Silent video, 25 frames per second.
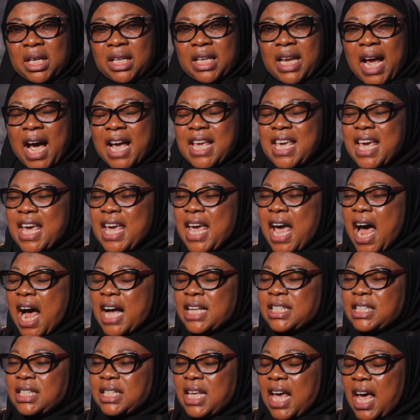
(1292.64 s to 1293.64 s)
that he
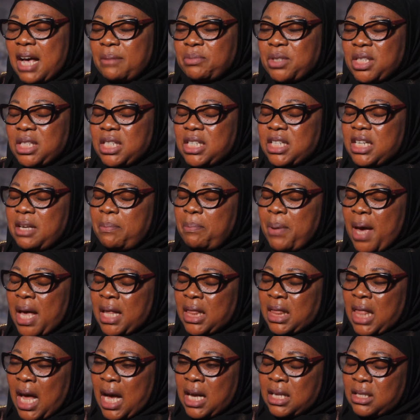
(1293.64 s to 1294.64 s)
accepts the
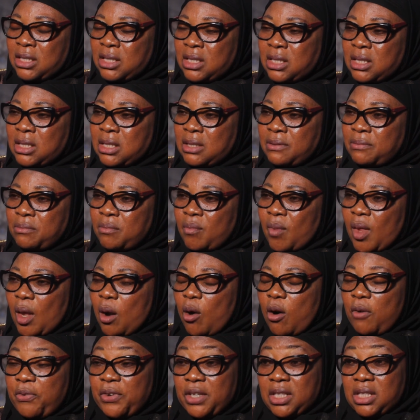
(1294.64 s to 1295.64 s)
repentance
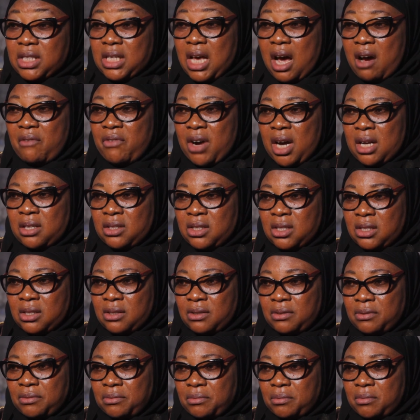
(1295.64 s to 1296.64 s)
of his
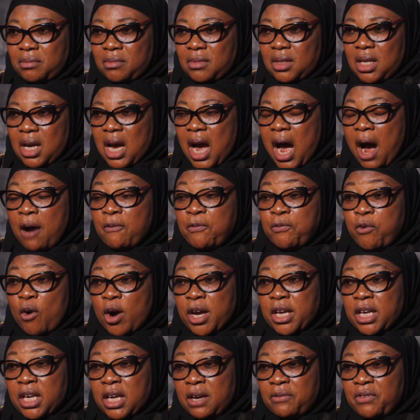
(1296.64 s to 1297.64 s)
servants and
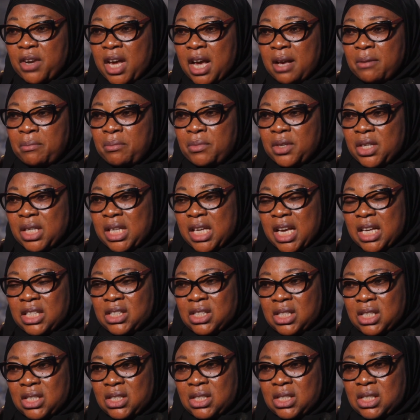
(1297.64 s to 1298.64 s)
forgive them their
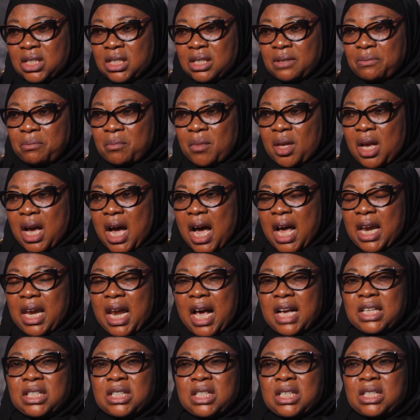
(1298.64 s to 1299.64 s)
sins.
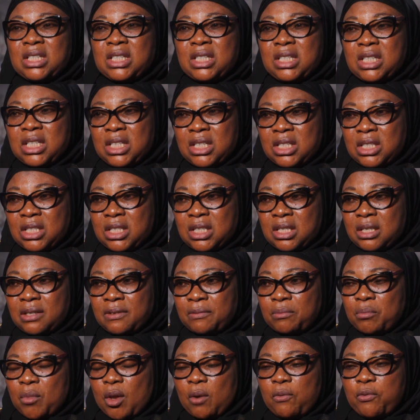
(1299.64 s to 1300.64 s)
Allah is indeed
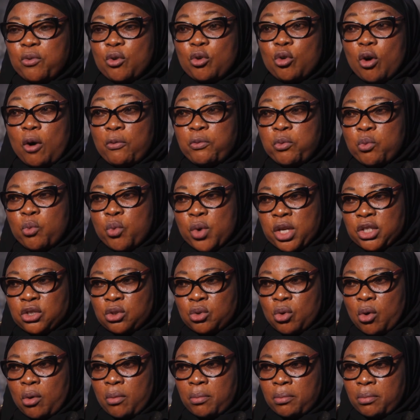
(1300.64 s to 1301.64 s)
full of
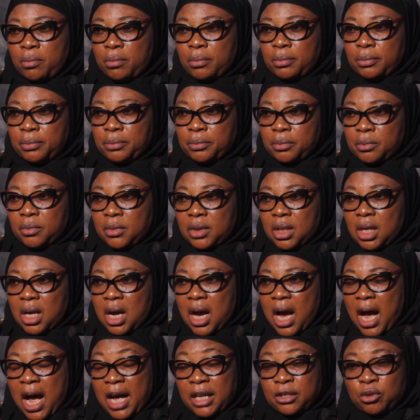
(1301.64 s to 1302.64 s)
wisdom
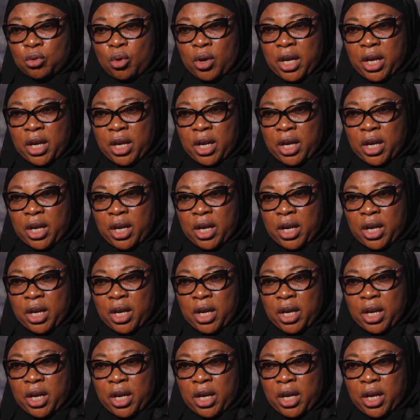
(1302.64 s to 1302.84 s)
and